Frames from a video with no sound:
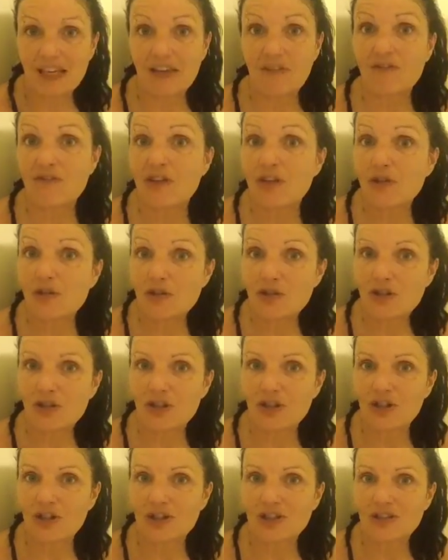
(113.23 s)
It feels
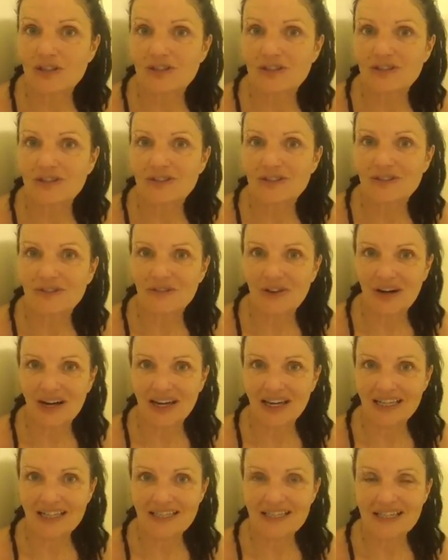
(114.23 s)
good,
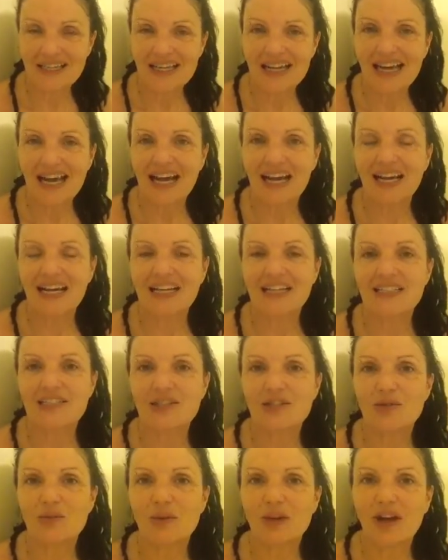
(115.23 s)
right?
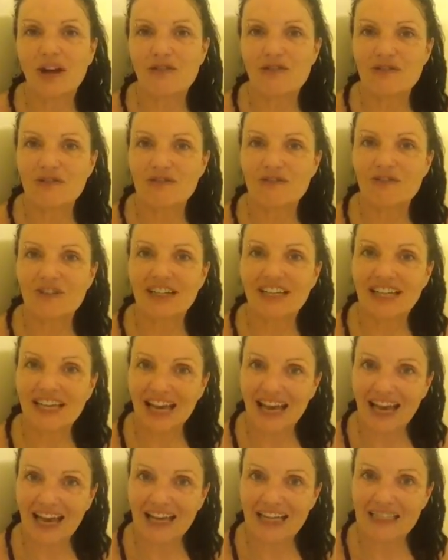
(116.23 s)
And we often
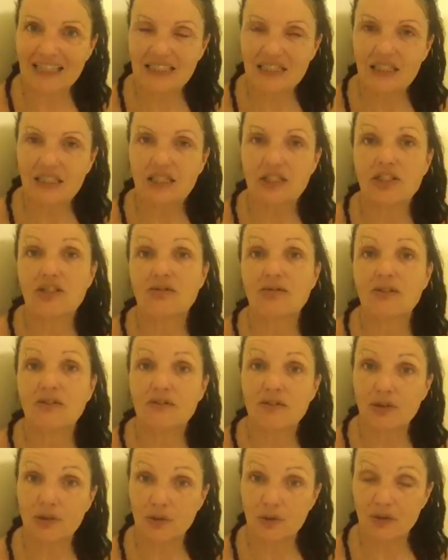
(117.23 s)
forget to
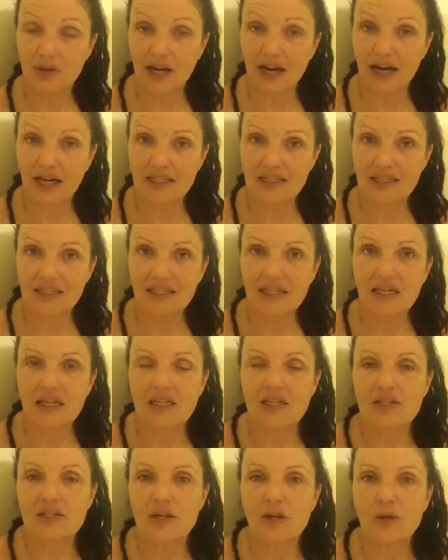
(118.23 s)
review that.
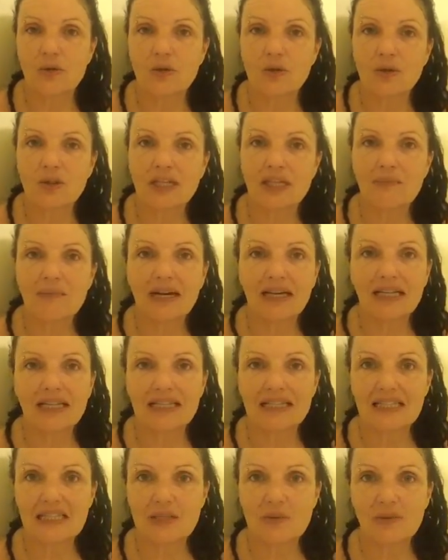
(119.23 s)
So looking back
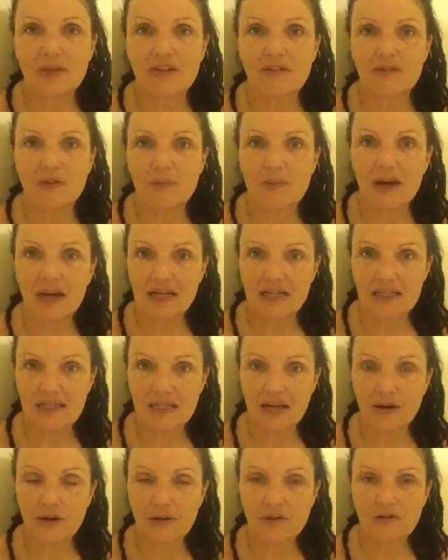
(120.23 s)
at this week for
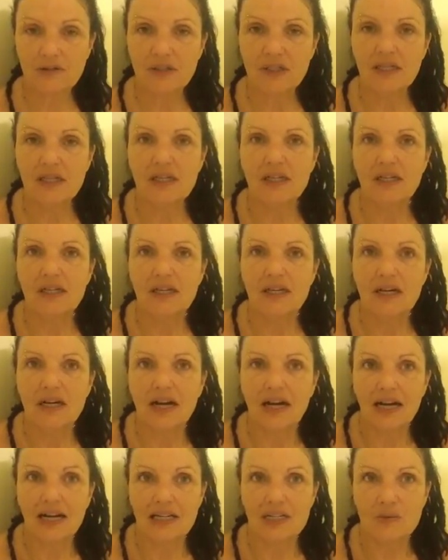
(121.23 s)
myself,
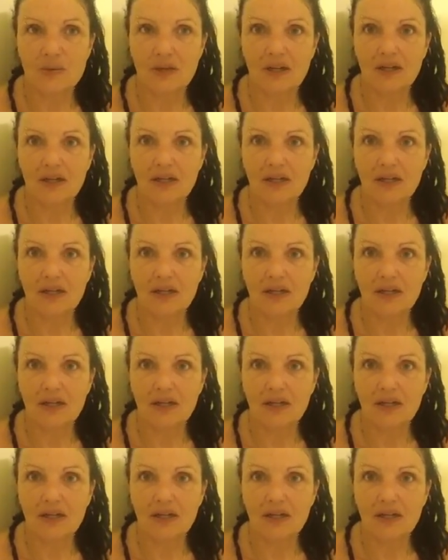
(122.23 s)
as we